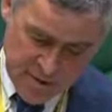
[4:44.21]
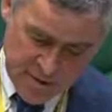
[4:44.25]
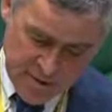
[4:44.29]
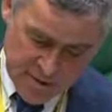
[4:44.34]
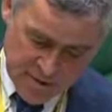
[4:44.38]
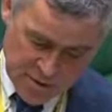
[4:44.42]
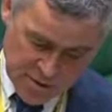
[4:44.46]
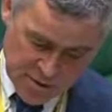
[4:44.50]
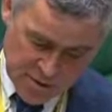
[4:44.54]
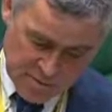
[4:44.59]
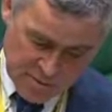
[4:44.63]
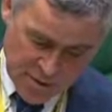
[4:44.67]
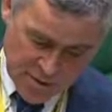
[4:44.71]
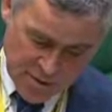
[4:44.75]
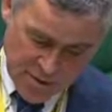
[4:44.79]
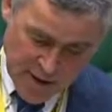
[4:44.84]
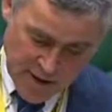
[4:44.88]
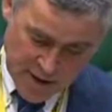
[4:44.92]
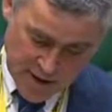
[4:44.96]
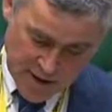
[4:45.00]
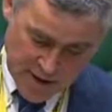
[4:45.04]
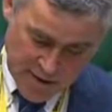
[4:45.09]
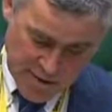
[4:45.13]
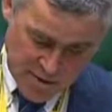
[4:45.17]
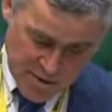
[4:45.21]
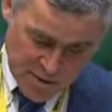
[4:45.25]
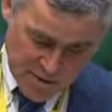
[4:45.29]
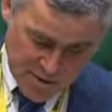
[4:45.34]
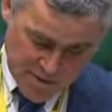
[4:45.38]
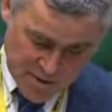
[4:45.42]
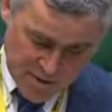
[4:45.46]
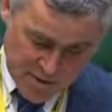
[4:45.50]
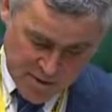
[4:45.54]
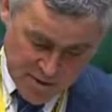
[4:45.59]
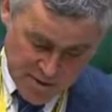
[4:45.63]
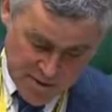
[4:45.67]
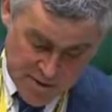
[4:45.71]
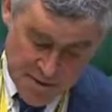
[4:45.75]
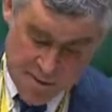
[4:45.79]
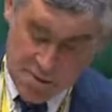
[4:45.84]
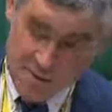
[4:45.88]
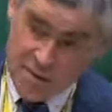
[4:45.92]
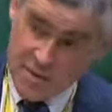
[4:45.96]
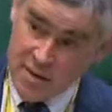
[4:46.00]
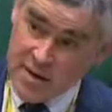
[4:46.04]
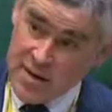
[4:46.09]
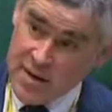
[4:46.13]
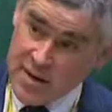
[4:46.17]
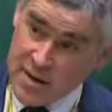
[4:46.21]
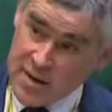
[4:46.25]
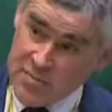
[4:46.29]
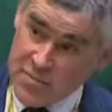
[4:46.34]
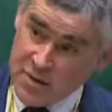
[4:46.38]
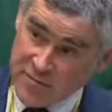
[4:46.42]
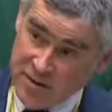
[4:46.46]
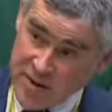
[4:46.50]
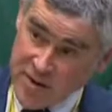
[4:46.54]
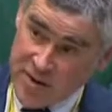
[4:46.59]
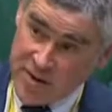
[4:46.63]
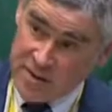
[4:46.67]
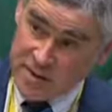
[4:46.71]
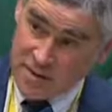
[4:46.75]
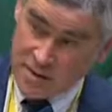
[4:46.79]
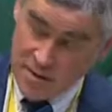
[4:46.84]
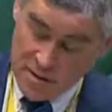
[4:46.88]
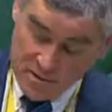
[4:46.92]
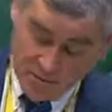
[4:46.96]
so it could be part of the just transition and provide